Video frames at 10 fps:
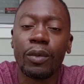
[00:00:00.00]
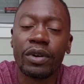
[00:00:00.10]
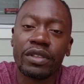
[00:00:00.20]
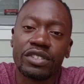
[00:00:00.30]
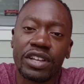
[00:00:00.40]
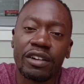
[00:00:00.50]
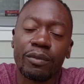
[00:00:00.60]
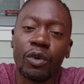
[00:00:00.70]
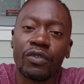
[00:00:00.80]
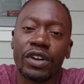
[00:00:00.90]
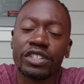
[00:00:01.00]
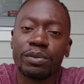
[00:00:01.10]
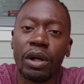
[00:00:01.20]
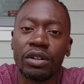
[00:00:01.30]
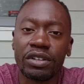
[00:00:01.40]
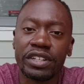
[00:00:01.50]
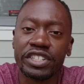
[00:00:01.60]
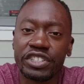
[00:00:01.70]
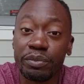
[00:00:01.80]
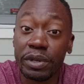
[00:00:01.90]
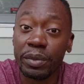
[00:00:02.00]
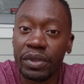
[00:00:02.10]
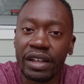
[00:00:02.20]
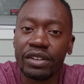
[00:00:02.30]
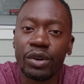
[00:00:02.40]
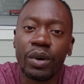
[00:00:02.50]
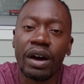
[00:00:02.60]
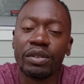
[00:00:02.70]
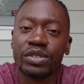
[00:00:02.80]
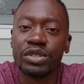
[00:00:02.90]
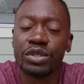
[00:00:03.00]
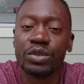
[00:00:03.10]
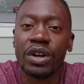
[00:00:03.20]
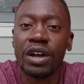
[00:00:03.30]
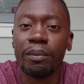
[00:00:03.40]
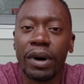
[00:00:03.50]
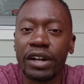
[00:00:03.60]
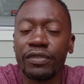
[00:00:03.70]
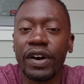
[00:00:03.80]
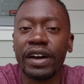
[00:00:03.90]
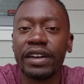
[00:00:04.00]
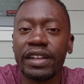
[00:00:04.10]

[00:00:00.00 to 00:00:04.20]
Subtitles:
where there's kind of more of a smaller niche of people that know how to modify